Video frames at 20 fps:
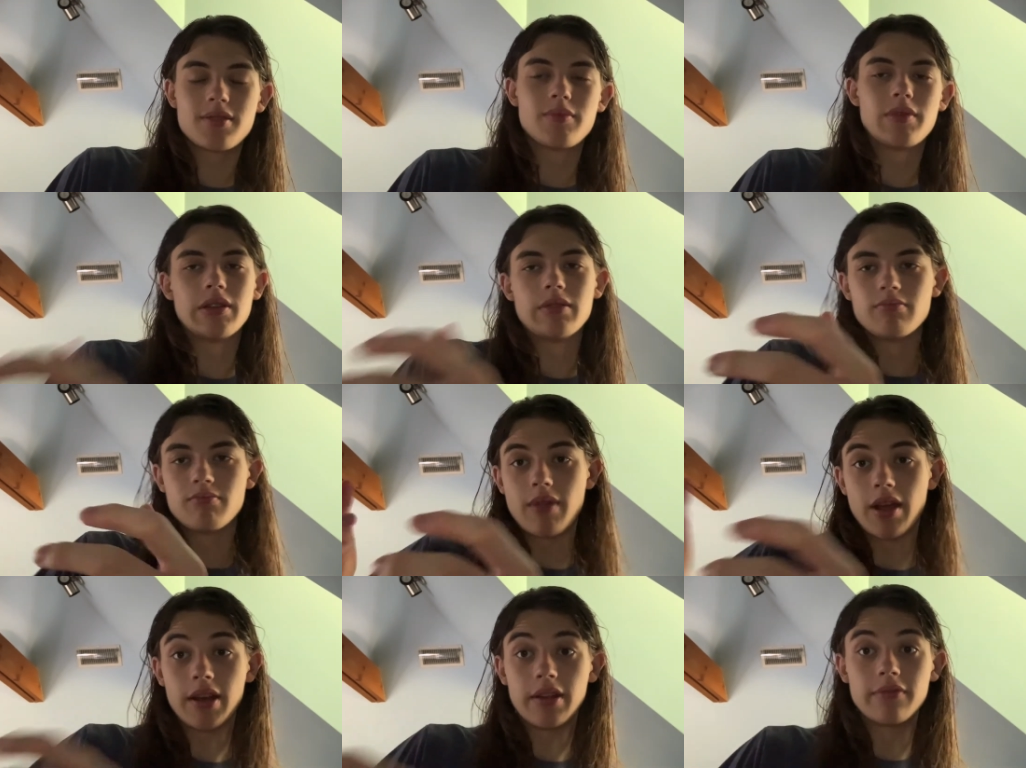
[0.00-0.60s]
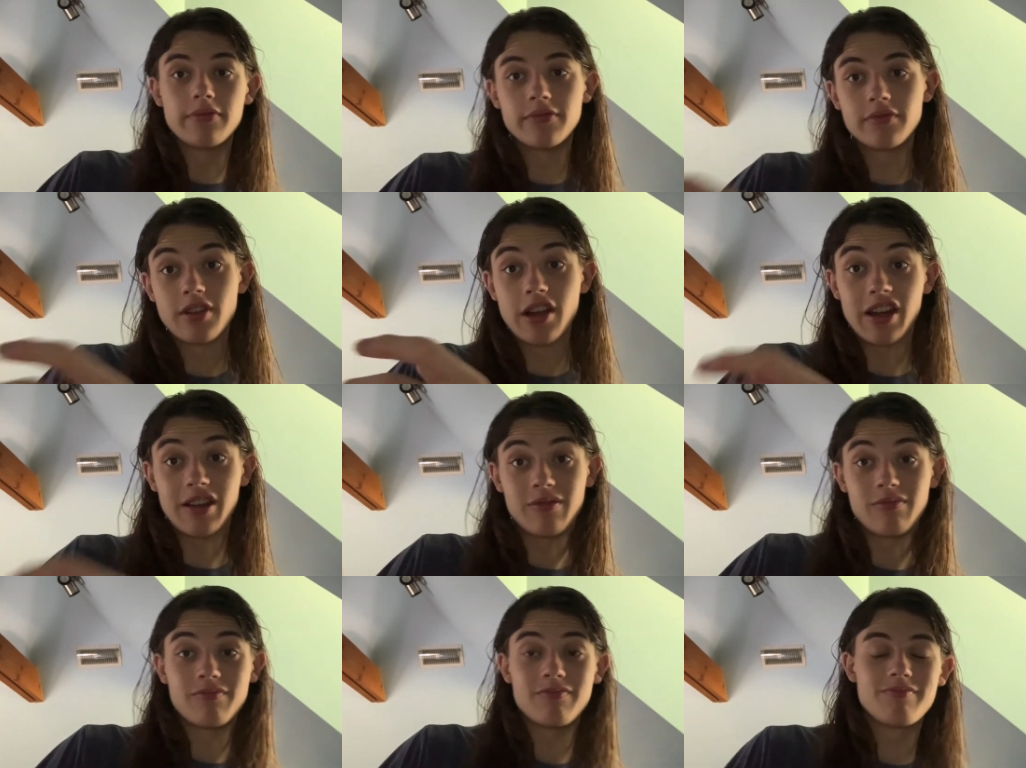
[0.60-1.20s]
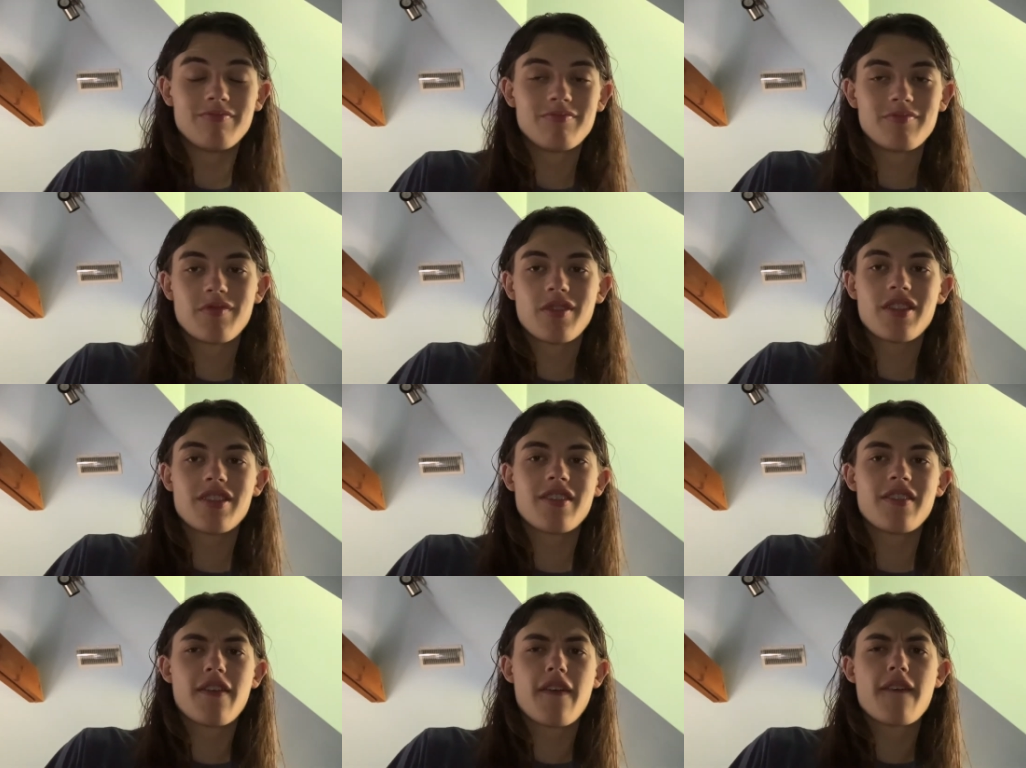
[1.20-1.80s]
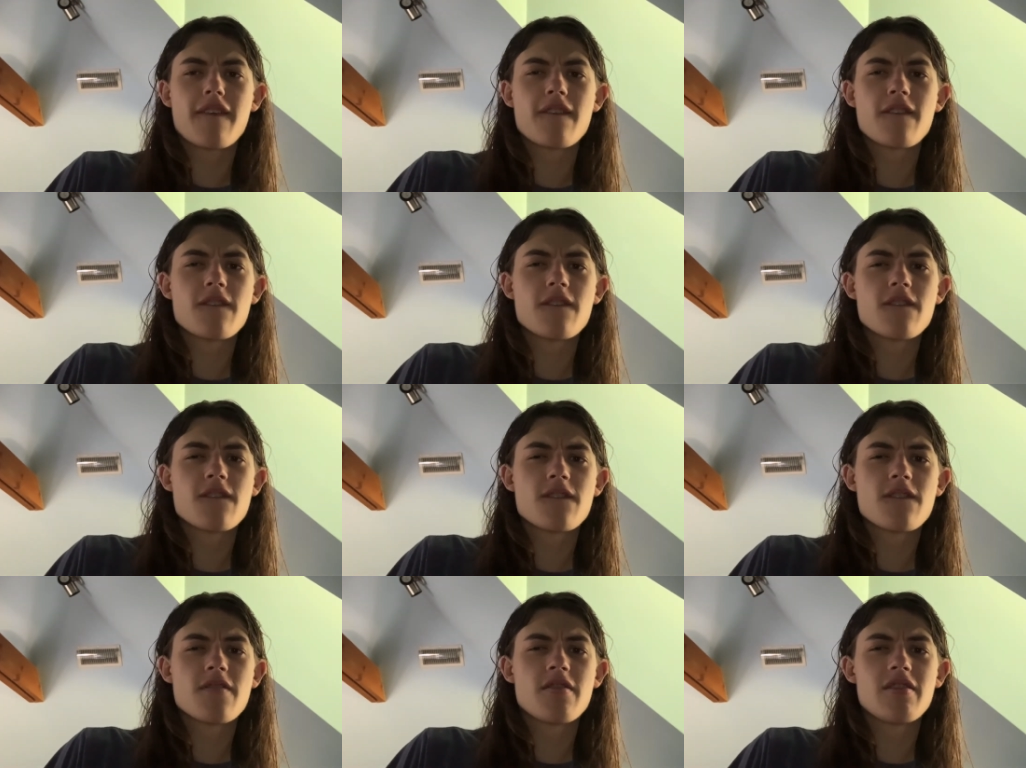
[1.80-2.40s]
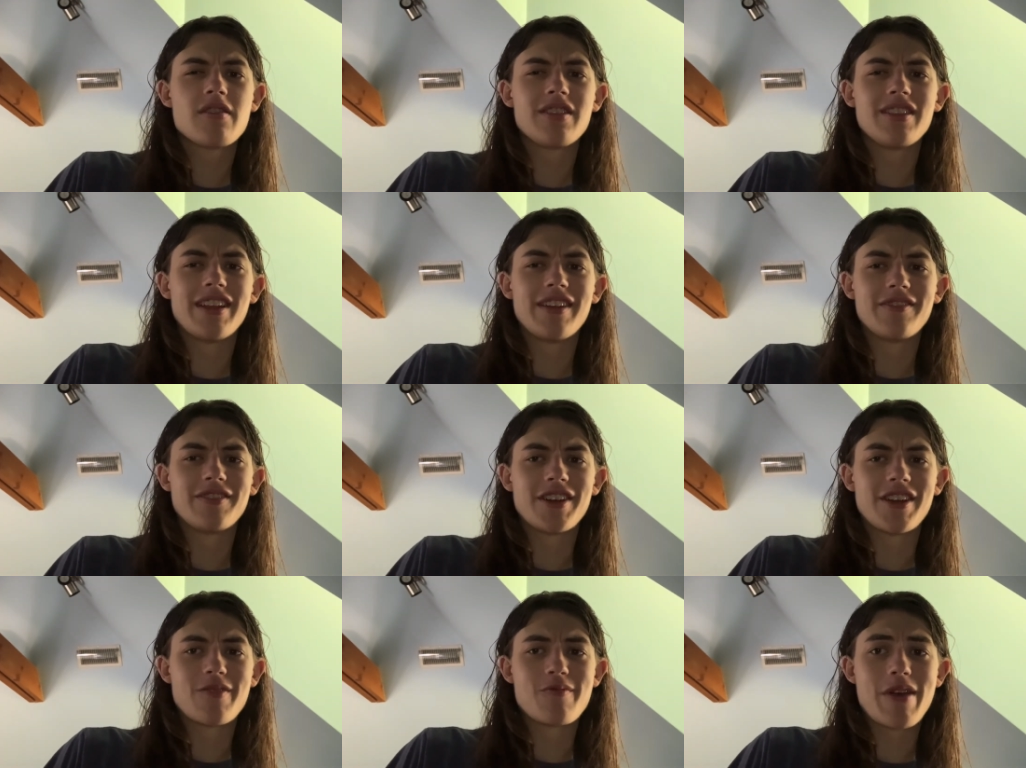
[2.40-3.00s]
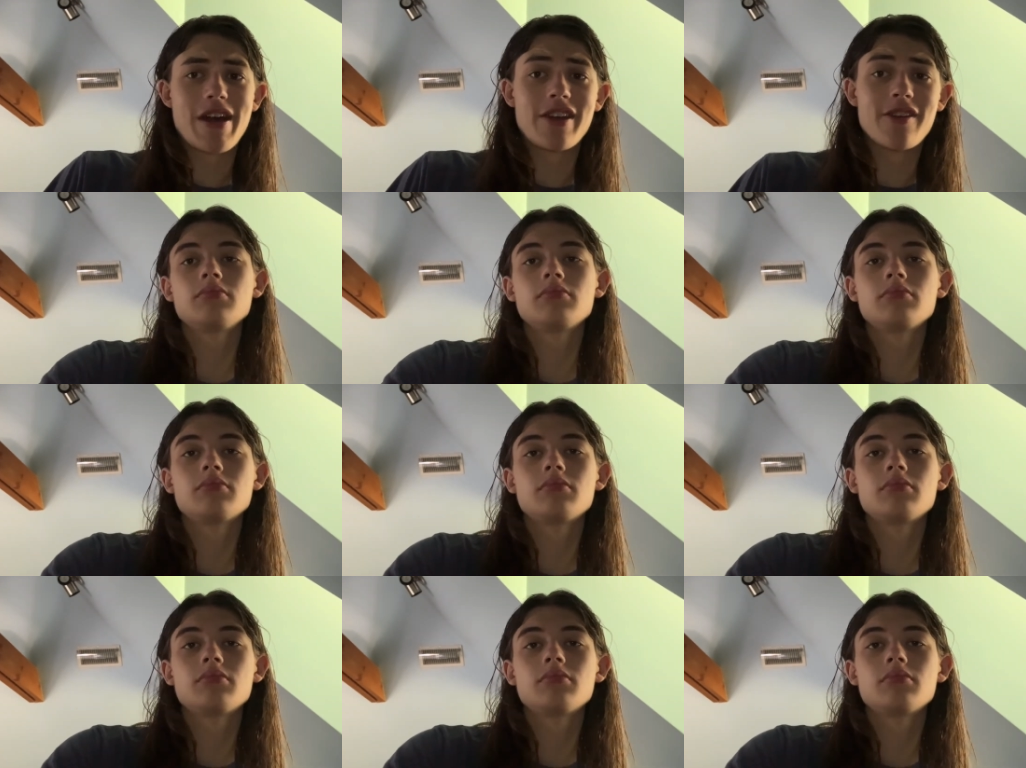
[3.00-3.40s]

I mean, made of non-lifelike matter.